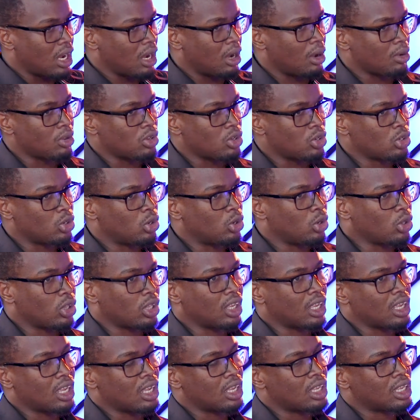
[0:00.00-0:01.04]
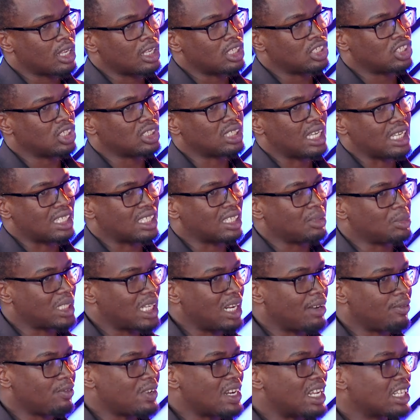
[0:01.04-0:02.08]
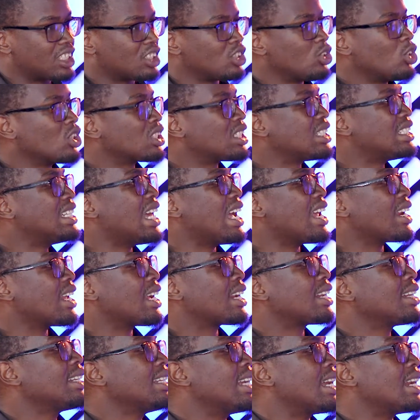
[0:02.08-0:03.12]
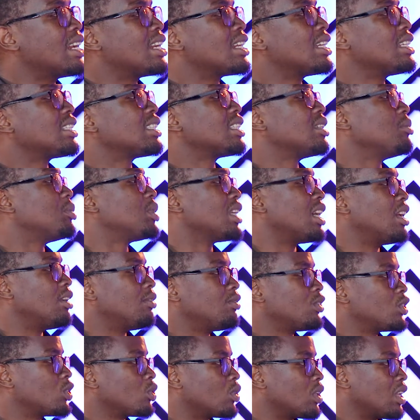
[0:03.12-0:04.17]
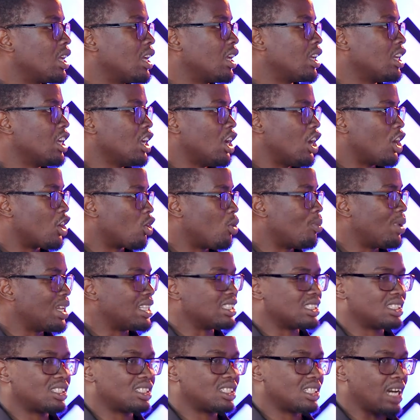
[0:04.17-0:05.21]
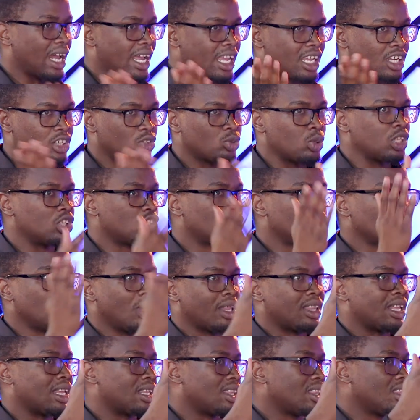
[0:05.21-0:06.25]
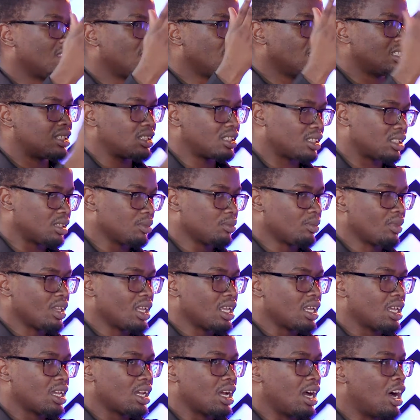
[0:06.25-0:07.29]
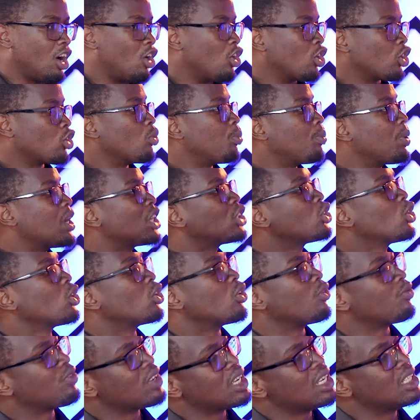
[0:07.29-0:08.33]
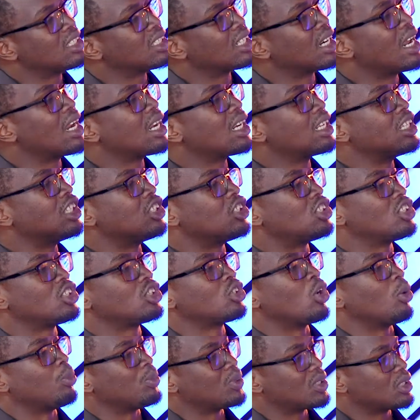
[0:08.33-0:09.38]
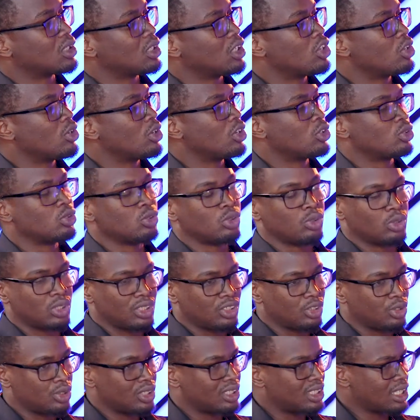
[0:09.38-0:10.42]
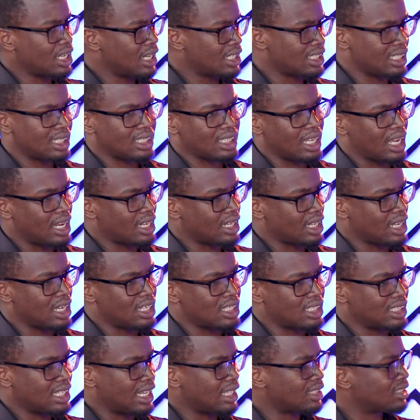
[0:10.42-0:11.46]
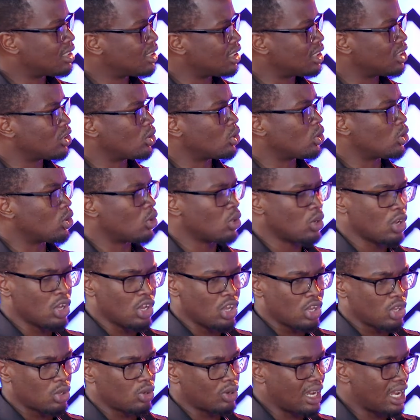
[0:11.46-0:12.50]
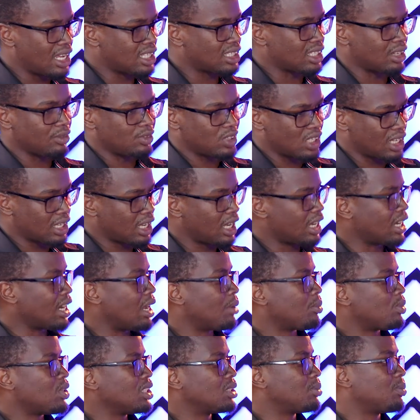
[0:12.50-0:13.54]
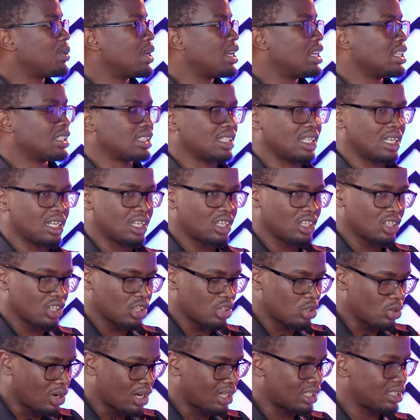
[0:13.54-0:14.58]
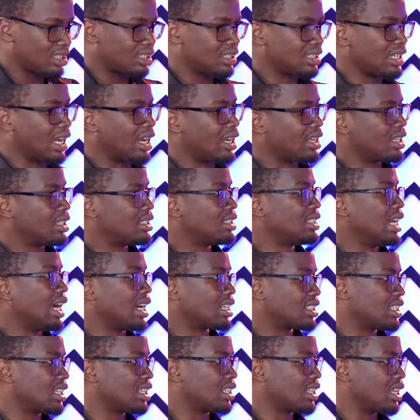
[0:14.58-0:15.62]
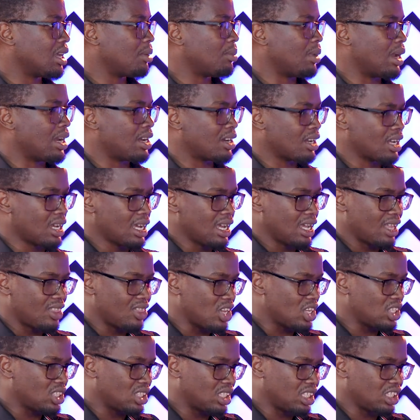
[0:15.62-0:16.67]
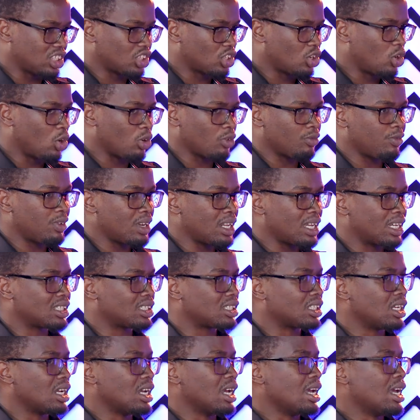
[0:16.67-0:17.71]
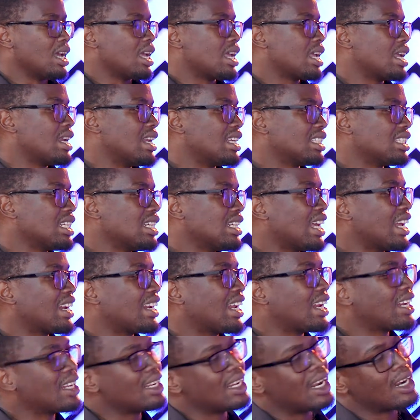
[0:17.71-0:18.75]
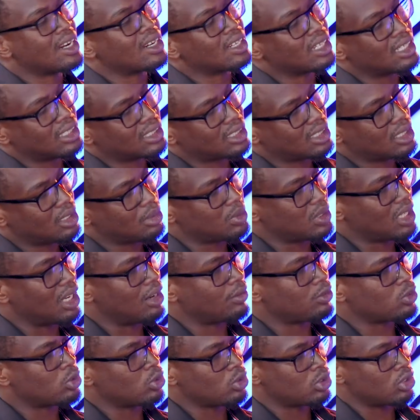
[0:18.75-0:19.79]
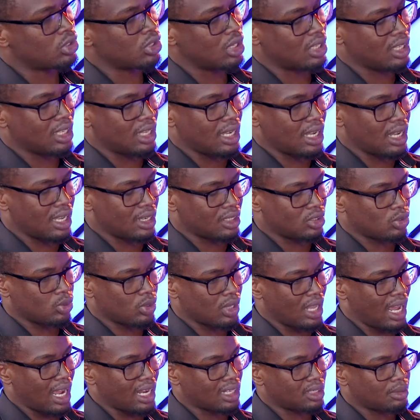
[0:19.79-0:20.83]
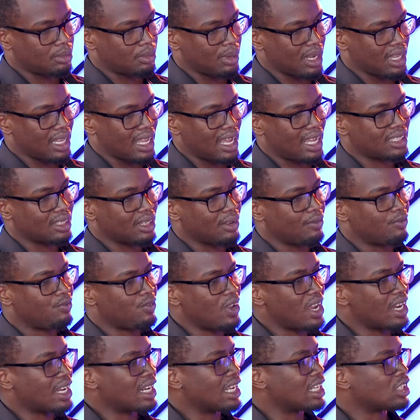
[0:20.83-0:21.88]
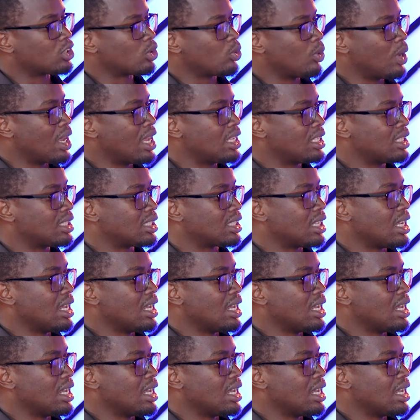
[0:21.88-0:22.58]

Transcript: You know, Jesus himself does not directly address himself to the Romans trying to ensure that this occupation of Israel is stopped. You'd see it as an injustice. You know, you guys have taken up this place and you are taxing them, and there's this conflict. He doesn't directly address himself to that, but there are various ways.